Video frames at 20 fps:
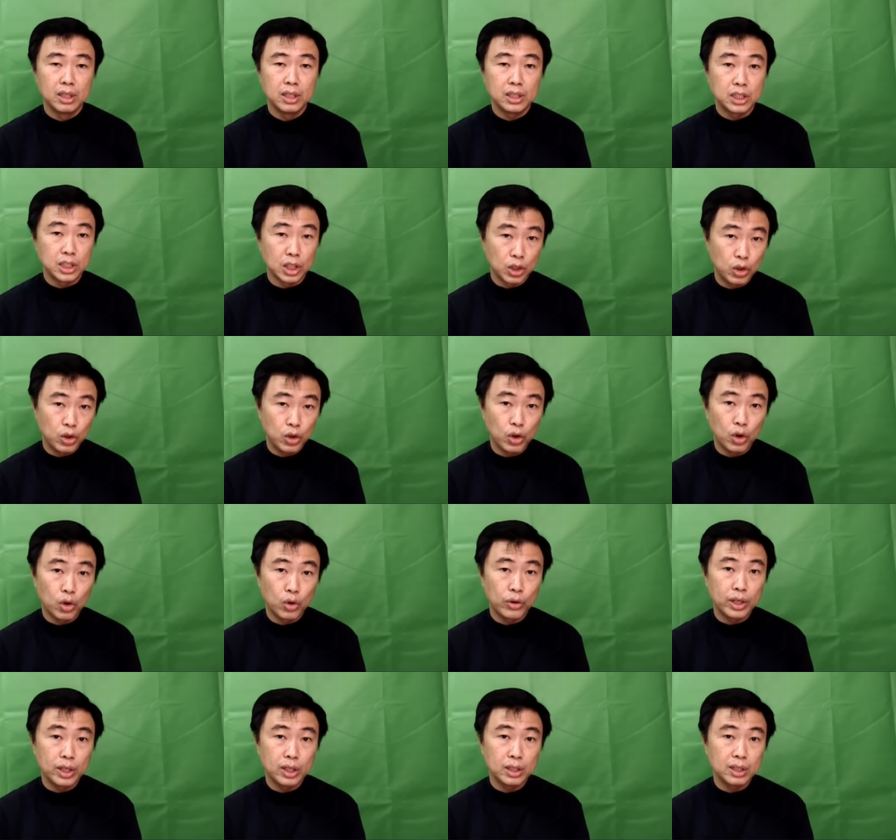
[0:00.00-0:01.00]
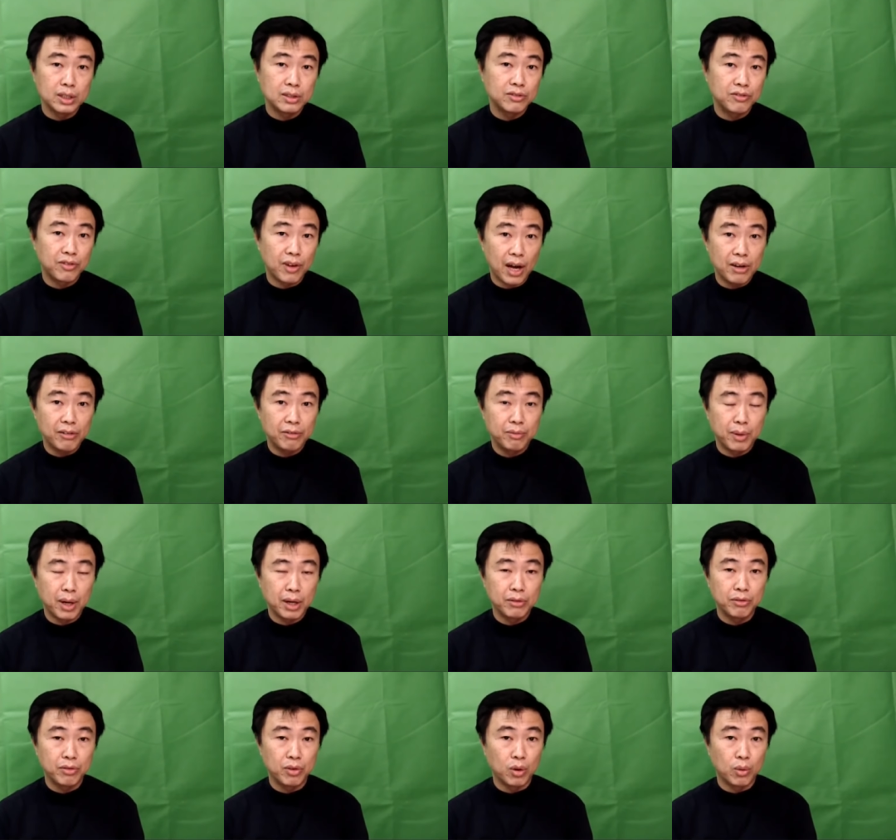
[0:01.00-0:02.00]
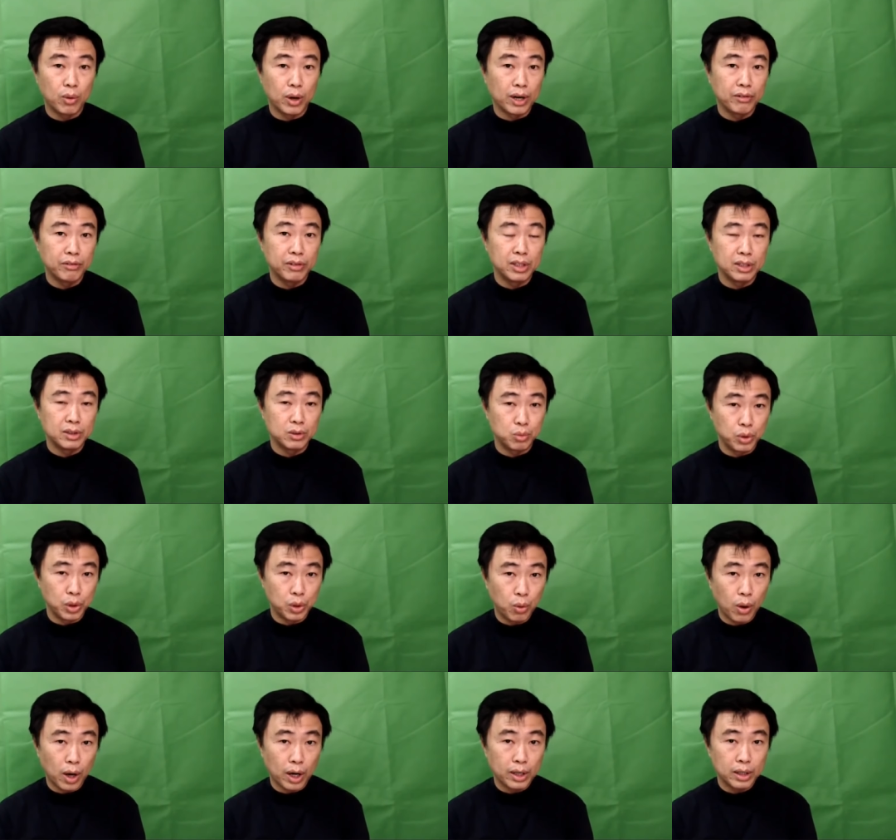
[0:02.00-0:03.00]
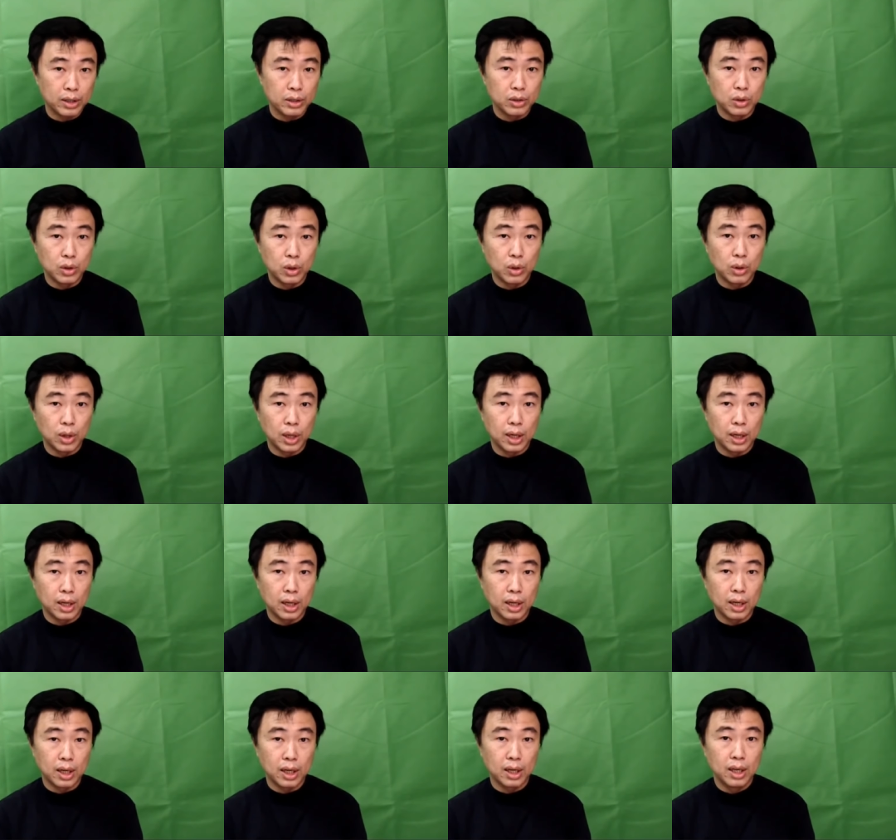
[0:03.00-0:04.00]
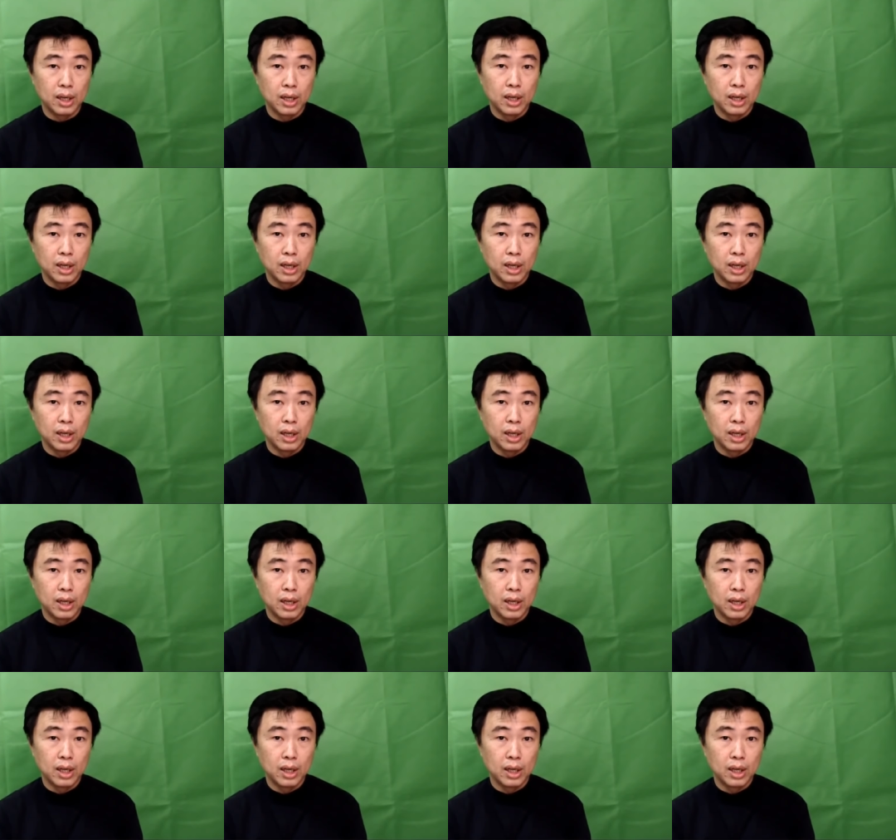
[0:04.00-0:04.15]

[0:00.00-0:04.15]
securing this five month for whatever is required, you know, uh,